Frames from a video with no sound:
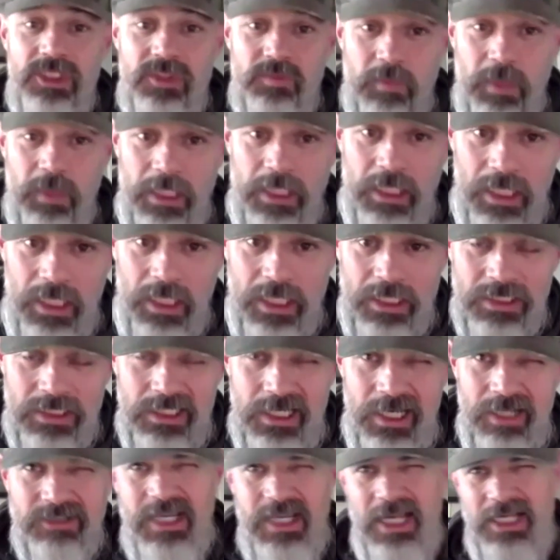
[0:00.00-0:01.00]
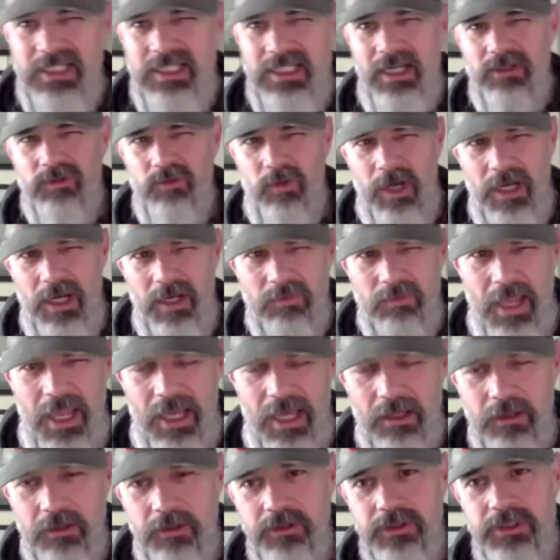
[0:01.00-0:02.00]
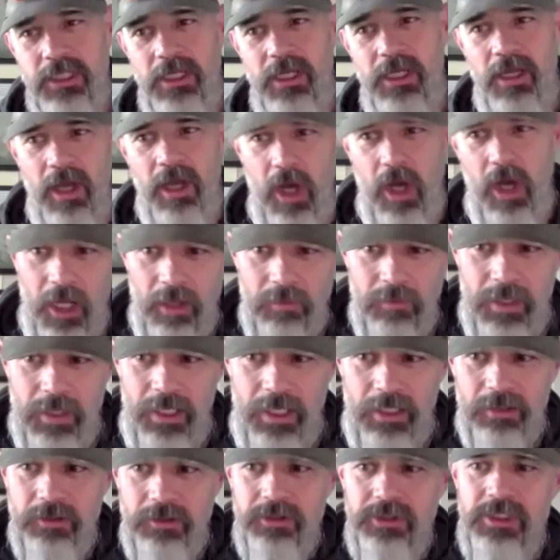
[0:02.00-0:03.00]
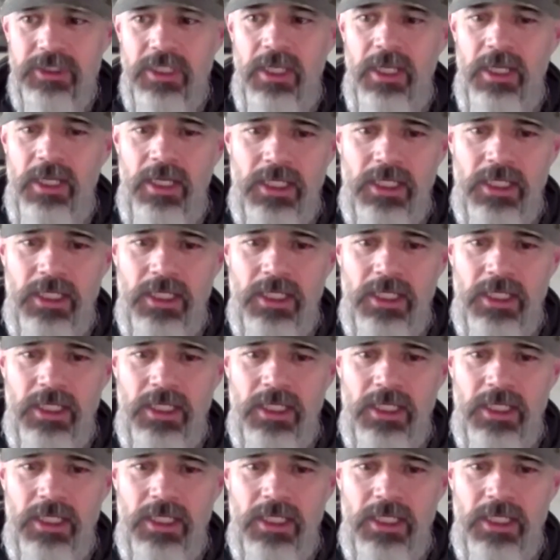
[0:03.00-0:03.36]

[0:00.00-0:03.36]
speaking again today. It's actually, I was running panels on panels.